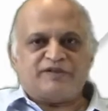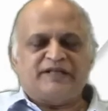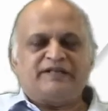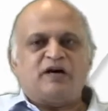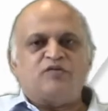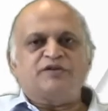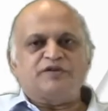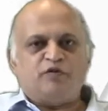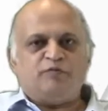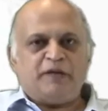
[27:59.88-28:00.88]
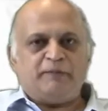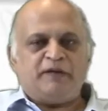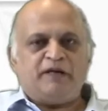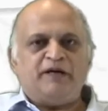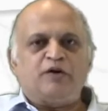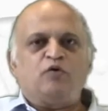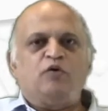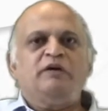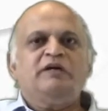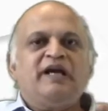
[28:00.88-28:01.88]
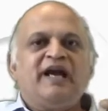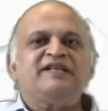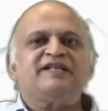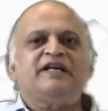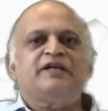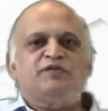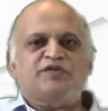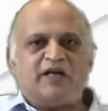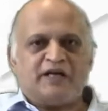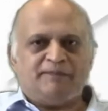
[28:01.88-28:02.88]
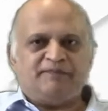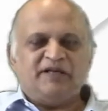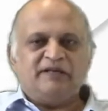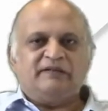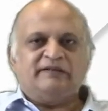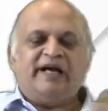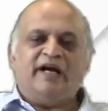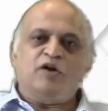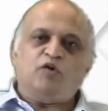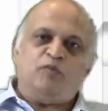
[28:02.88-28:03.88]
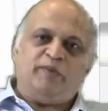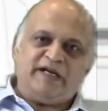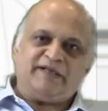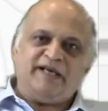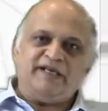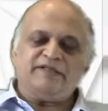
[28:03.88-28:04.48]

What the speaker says: and thousands of people undergo executive checkup. They undergo blood tests,